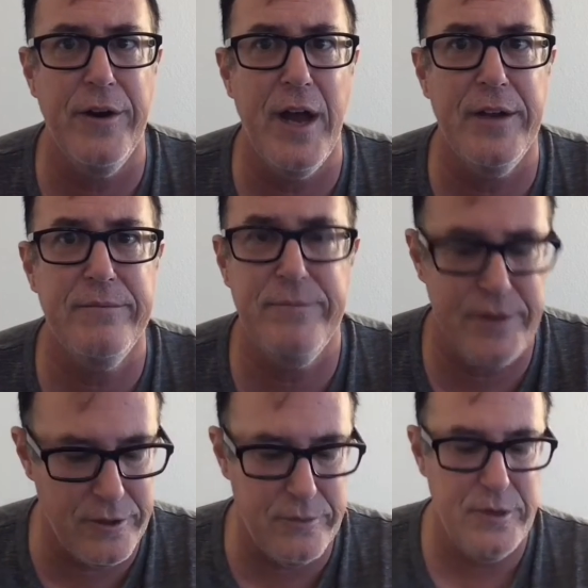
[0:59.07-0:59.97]
And not,
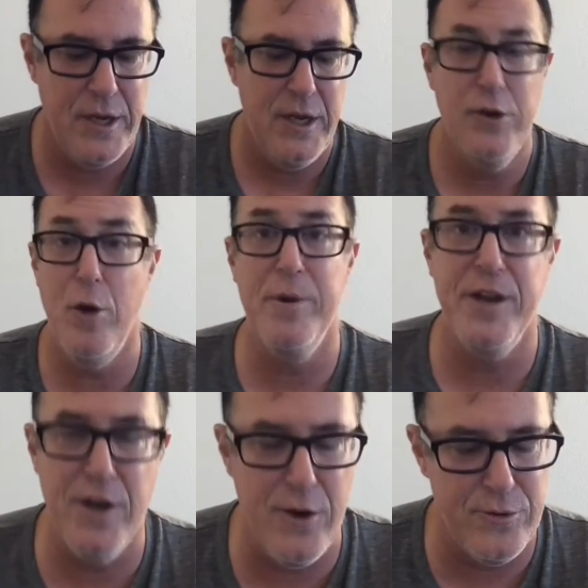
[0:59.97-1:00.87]
you know,
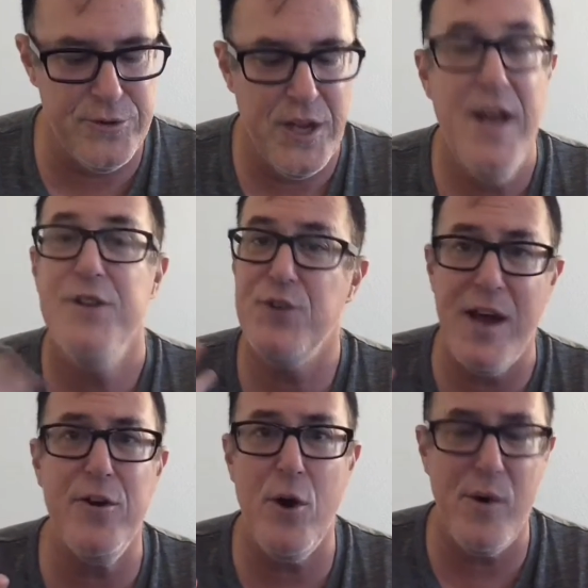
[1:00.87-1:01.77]
nobody knows. So
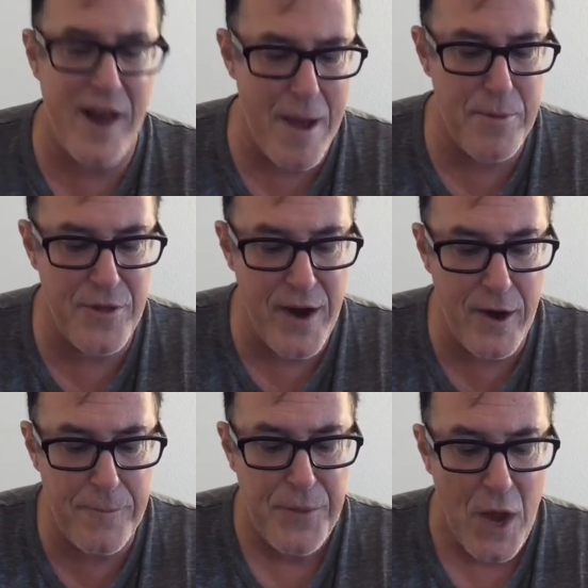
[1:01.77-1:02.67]
I don't know what happened
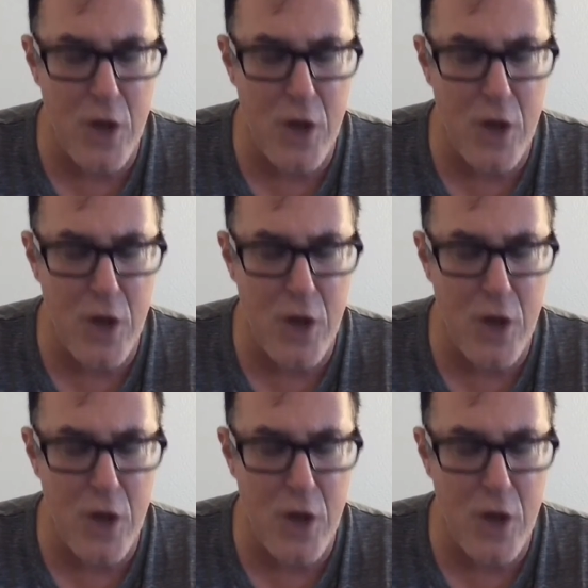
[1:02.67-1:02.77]
there.